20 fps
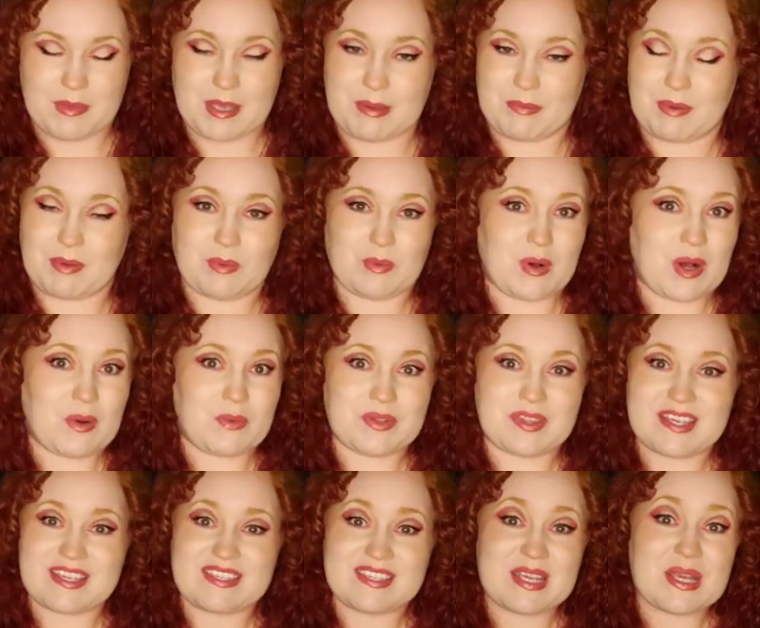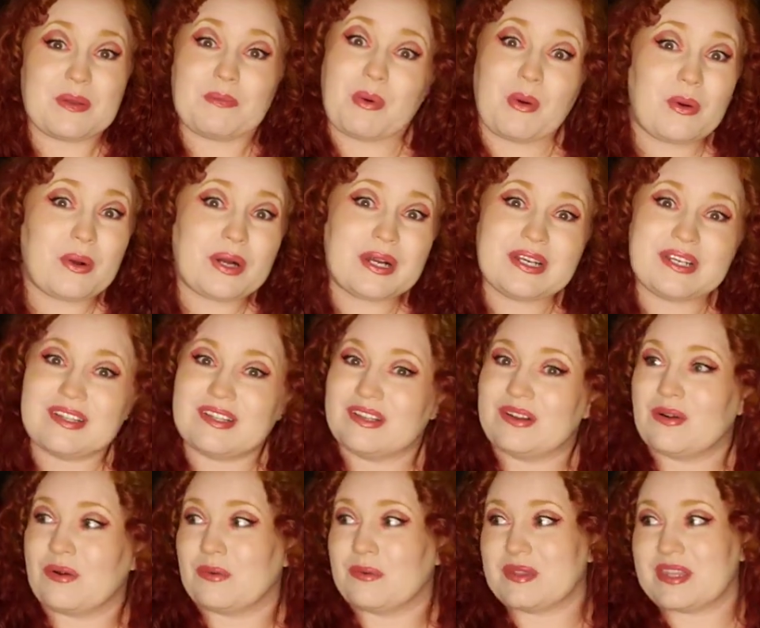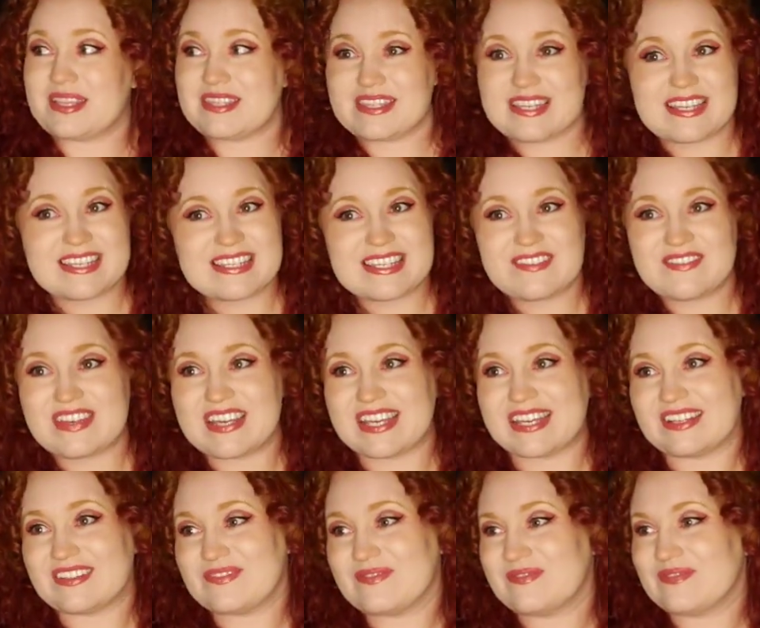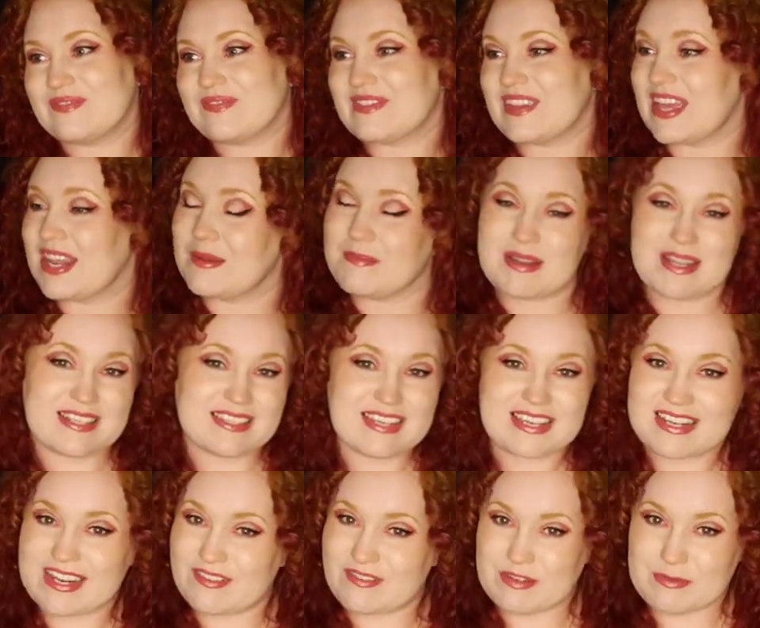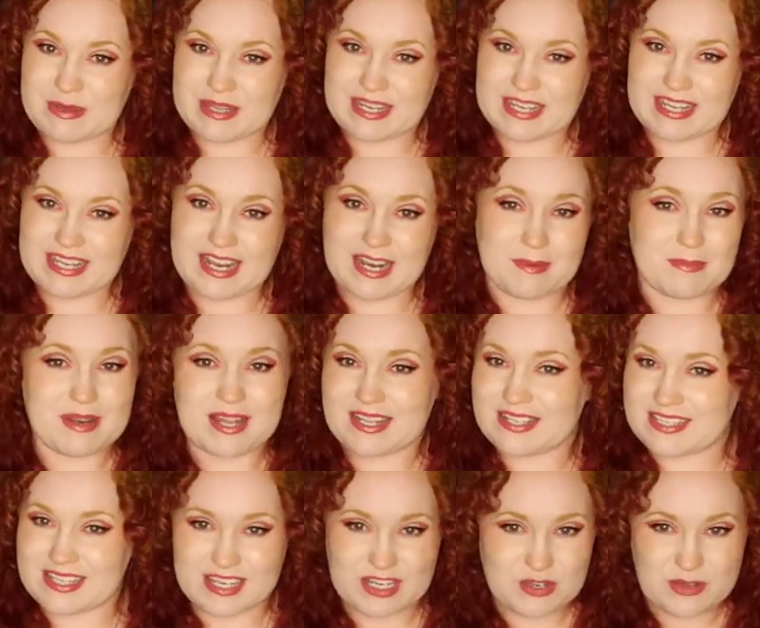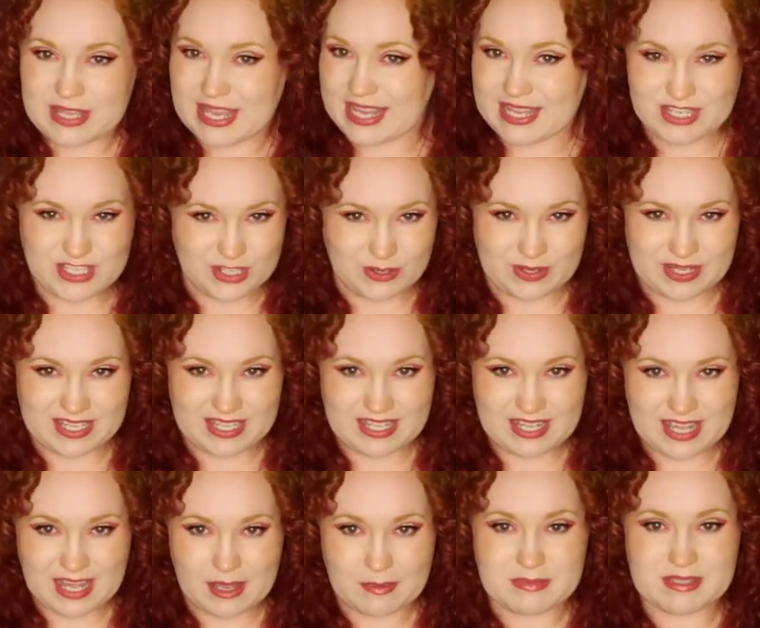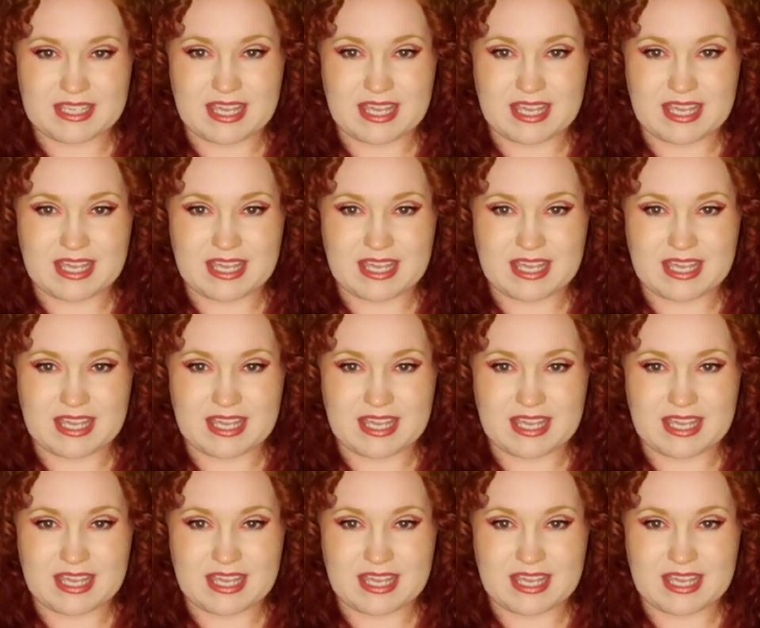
people want what they see in porn or what they see on TV. And I'm not saying everybody, and I'm not saying you can't do it. I'm